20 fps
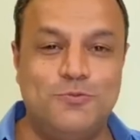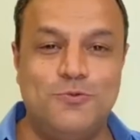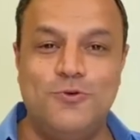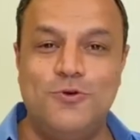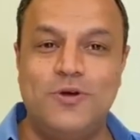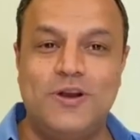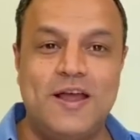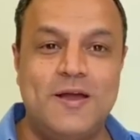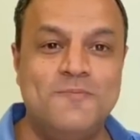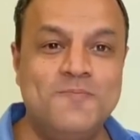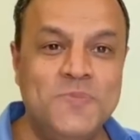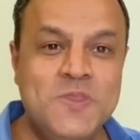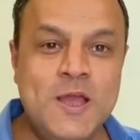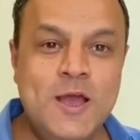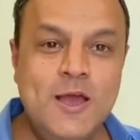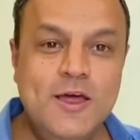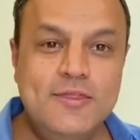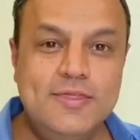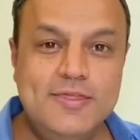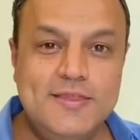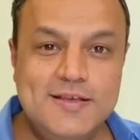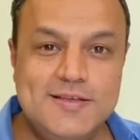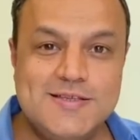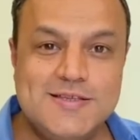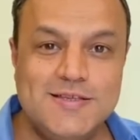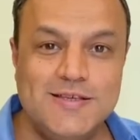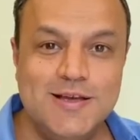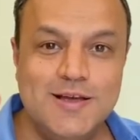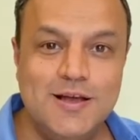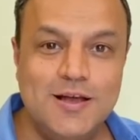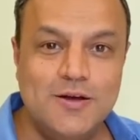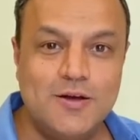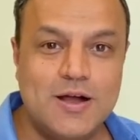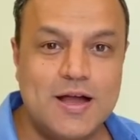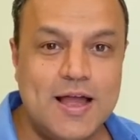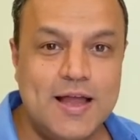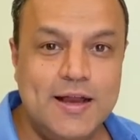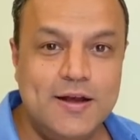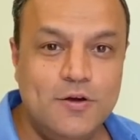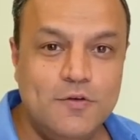program, this
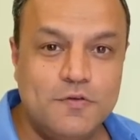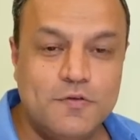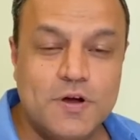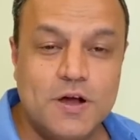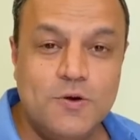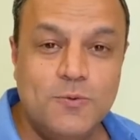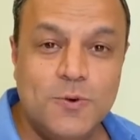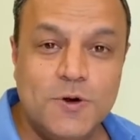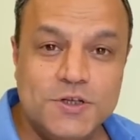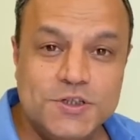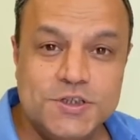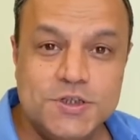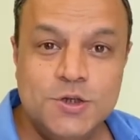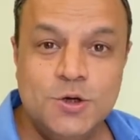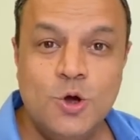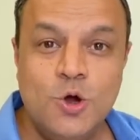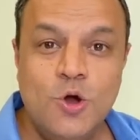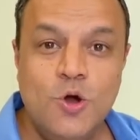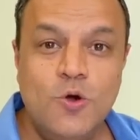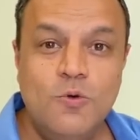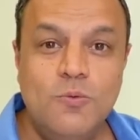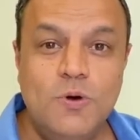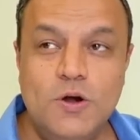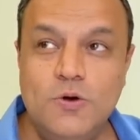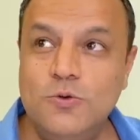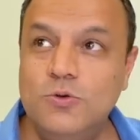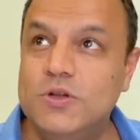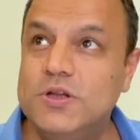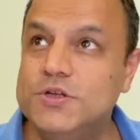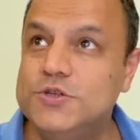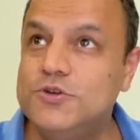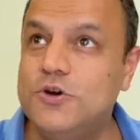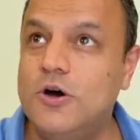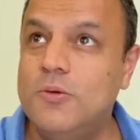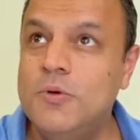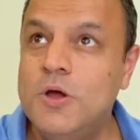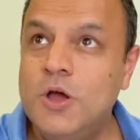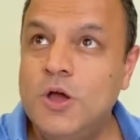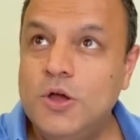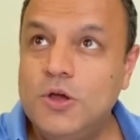kind of conversion will do the
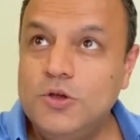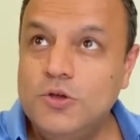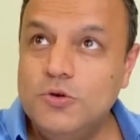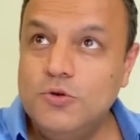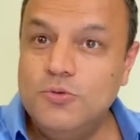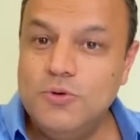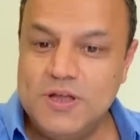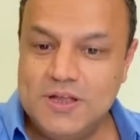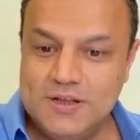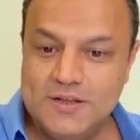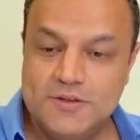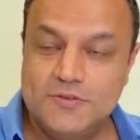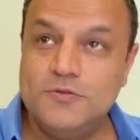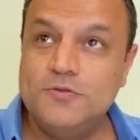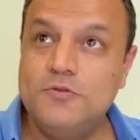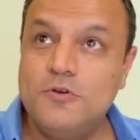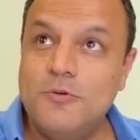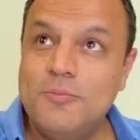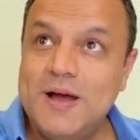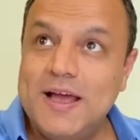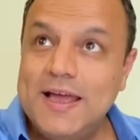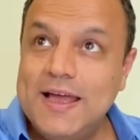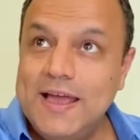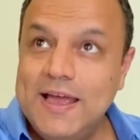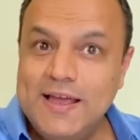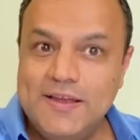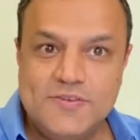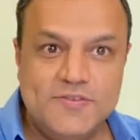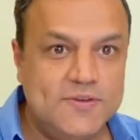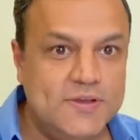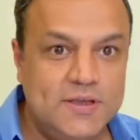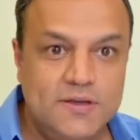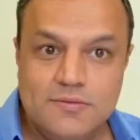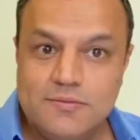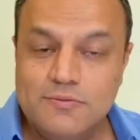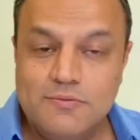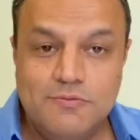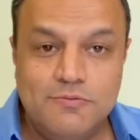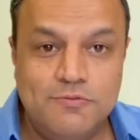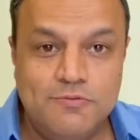job. You're doing this for my AC,
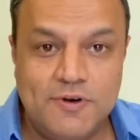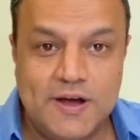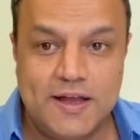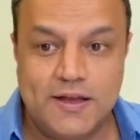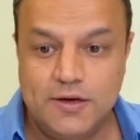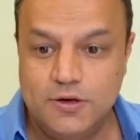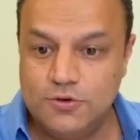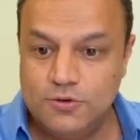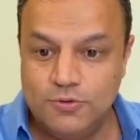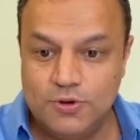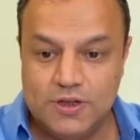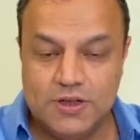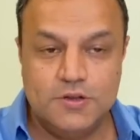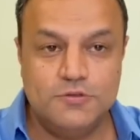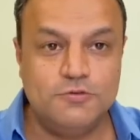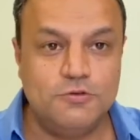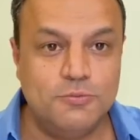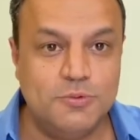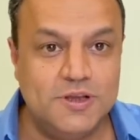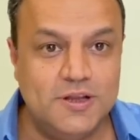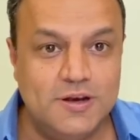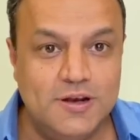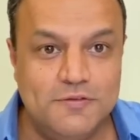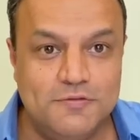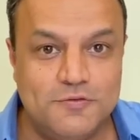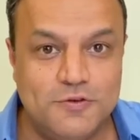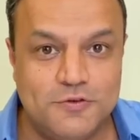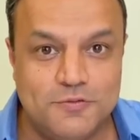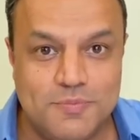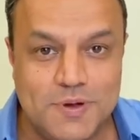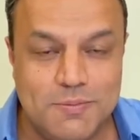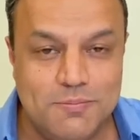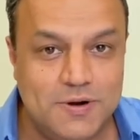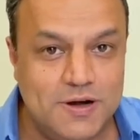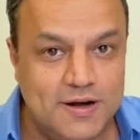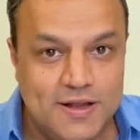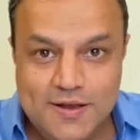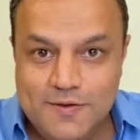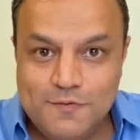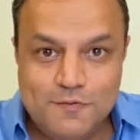fine. You're doing this for the lift of my
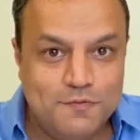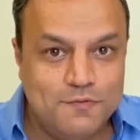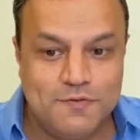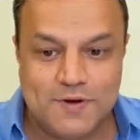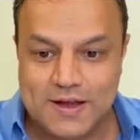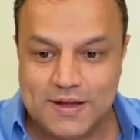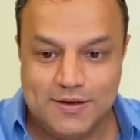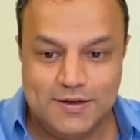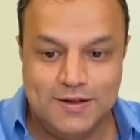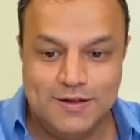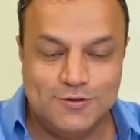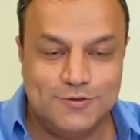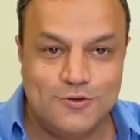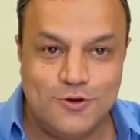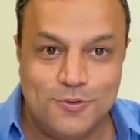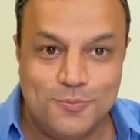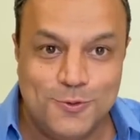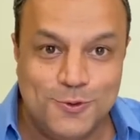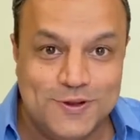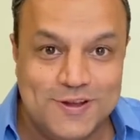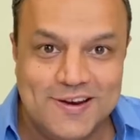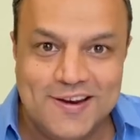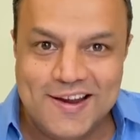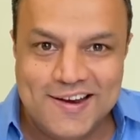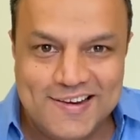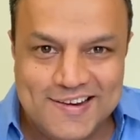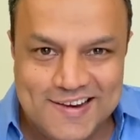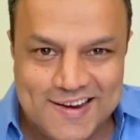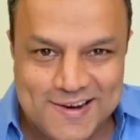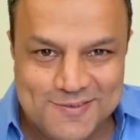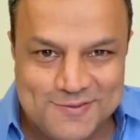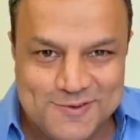building, fine. It's not more than 99